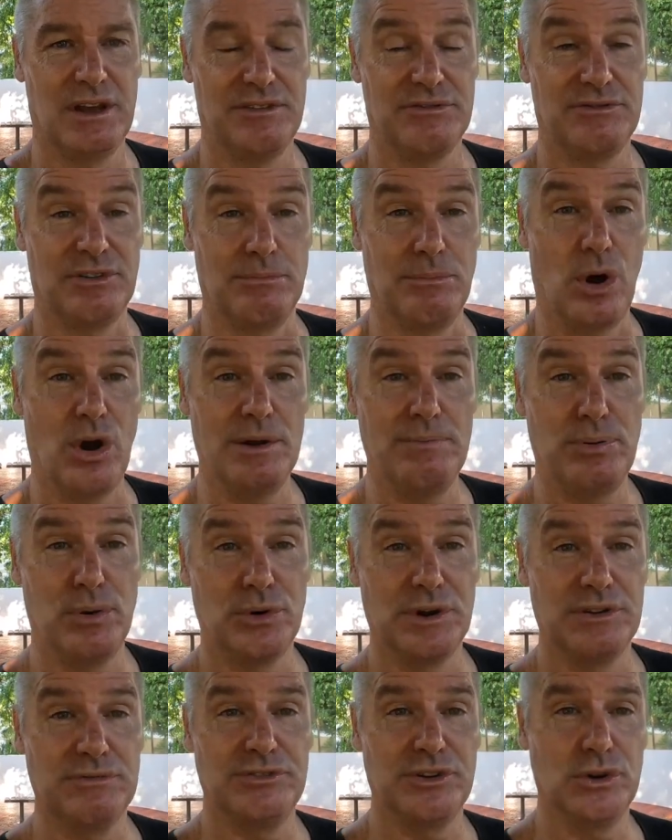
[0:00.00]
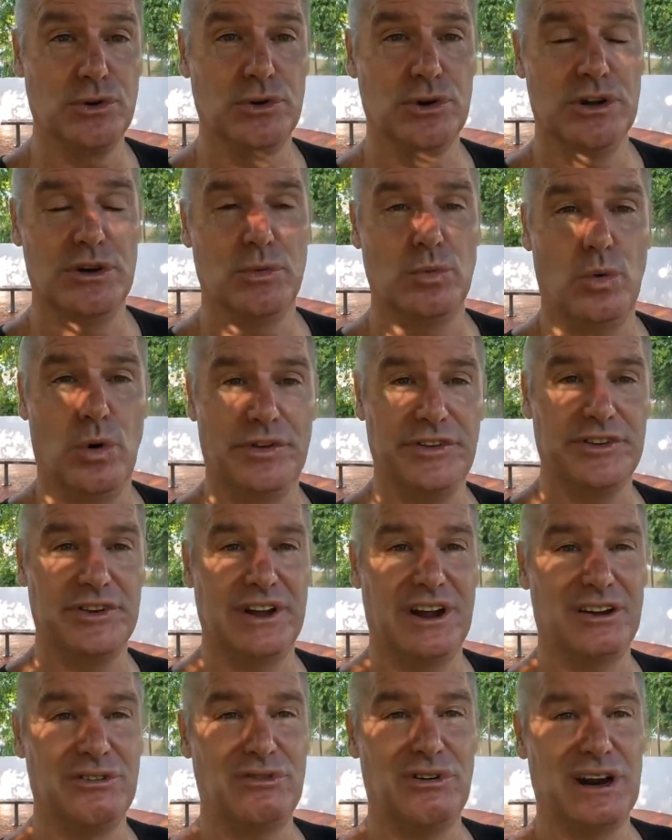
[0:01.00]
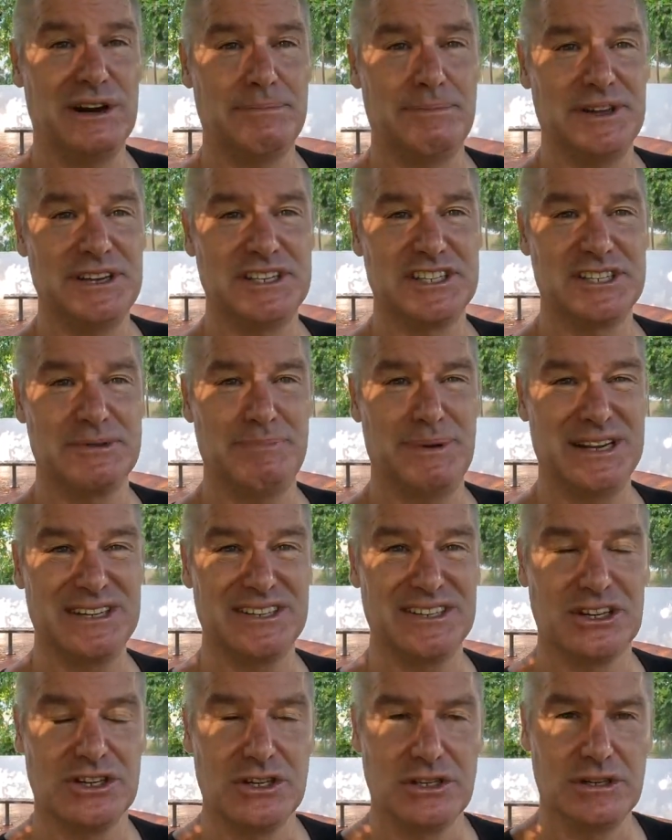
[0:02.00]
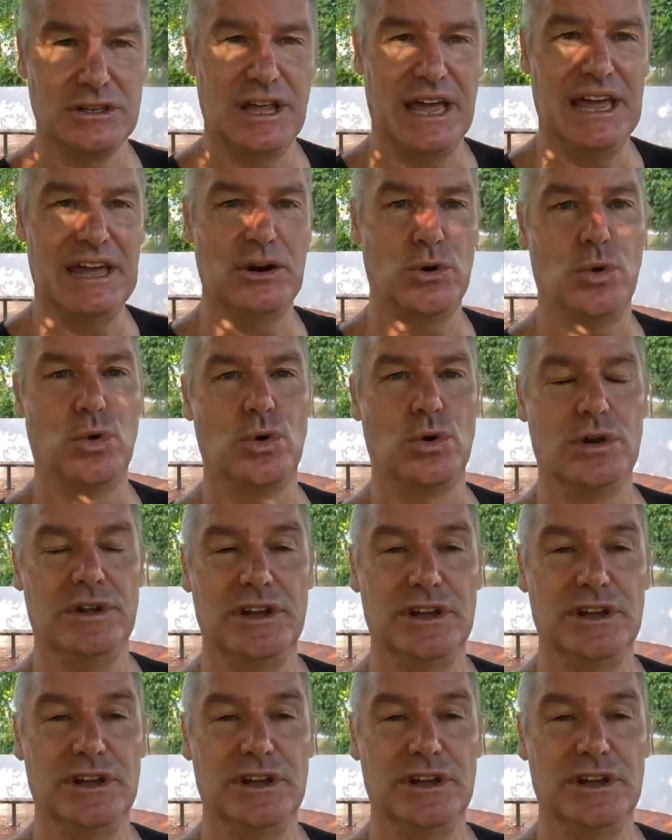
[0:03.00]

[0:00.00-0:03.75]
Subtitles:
From my point of view, it wasn't a rugby spectacle at all.